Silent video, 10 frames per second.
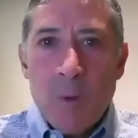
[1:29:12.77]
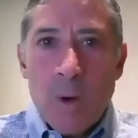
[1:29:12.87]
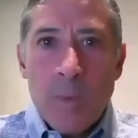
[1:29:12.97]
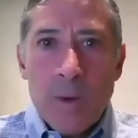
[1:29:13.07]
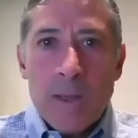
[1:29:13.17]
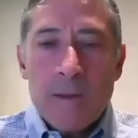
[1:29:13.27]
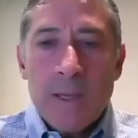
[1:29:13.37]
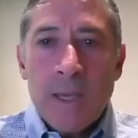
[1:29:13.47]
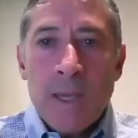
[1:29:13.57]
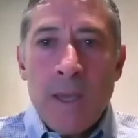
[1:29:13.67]

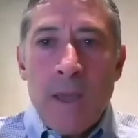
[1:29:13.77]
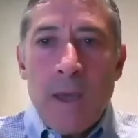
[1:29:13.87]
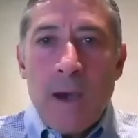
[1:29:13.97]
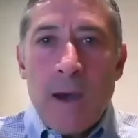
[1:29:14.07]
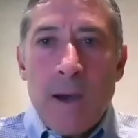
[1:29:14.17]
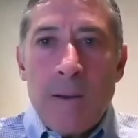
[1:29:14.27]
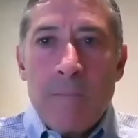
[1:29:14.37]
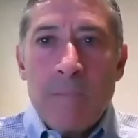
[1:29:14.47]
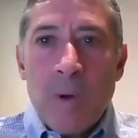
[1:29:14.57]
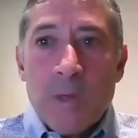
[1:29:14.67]
appropriately,
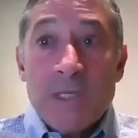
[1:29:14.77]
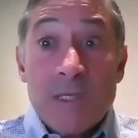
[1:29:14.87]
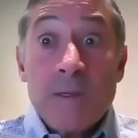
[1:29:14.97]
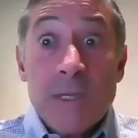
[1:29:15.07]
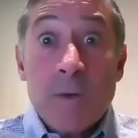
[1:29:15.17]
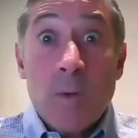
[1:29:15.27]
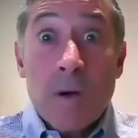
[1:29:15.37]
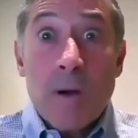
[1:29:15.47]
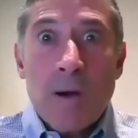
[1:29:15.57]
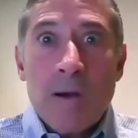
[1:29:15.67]
but we still need to
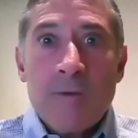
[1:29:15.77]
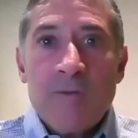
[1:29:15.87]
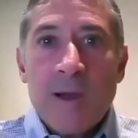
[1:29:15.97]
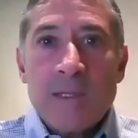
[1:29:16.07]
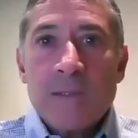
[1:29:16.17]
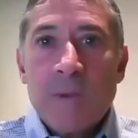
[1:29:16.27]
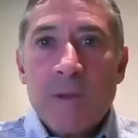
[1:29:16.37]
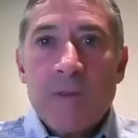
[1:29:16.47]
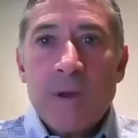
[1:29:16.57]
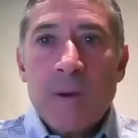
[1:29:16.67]
work hard to find some
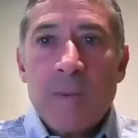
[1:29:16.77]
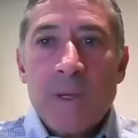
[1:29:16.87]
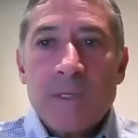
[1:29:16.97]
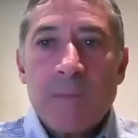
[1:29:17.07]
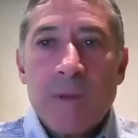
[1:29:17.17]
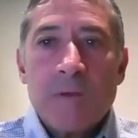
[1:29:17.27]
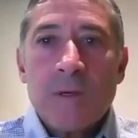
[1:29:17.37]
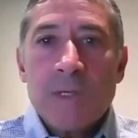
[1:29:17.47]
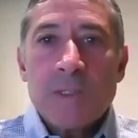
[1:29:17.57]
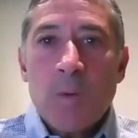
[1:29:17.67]
other therapies, some other
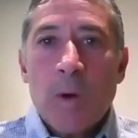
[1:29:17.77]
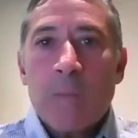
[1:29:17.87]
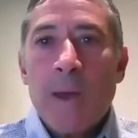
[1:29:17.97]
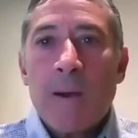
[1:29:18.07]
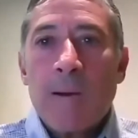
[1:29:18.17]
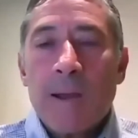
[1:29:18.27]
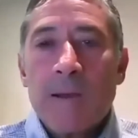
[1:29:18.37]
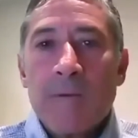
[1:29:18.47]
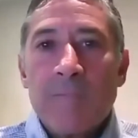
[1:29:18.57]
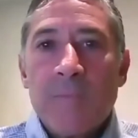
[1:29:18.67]
drugs that work better,
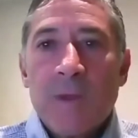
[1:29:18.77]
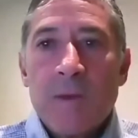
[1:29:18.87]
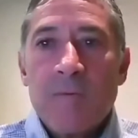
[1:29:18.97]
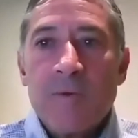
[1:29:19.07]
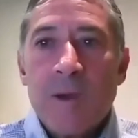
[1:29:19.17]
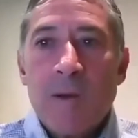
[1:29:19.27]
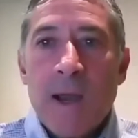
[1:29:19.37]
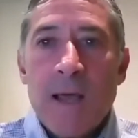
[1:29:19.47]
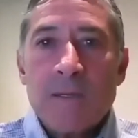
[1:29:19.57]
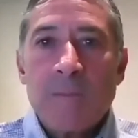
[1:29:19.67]
and to figure
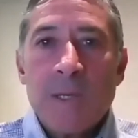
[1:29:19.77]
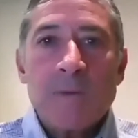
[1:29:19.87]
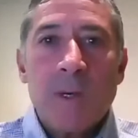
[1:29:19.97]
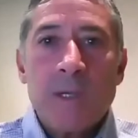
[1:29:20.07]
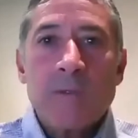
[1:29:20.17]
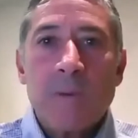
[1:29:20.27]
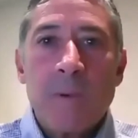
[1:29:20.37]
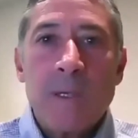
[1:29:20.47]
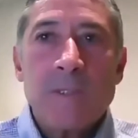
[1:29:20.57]
out how's the best way to treat